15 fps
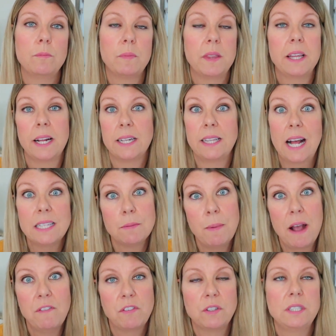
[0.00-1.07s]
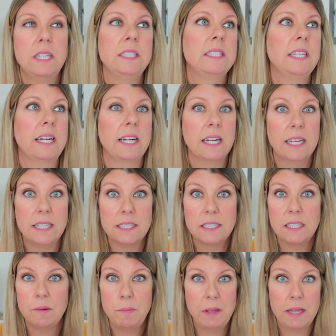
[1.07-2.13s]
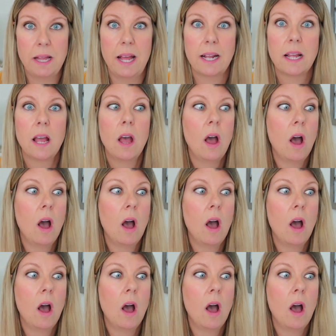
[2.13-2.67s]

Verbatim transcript: Like, that's my first instinct, is to be like,